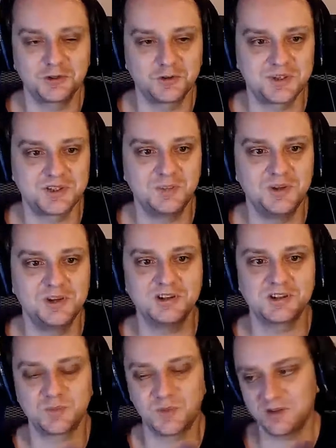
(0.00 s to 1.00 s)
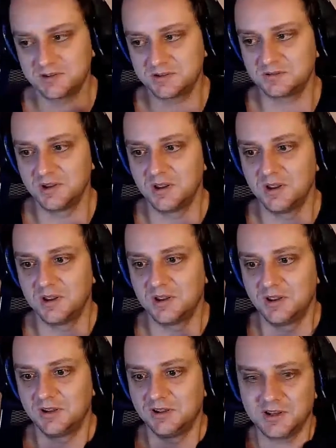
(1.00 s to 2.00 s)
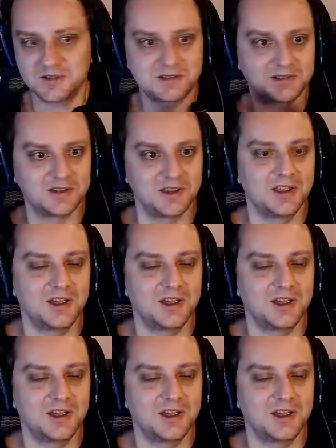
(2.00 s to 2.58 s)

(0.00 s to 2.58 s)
of possibilities, but let's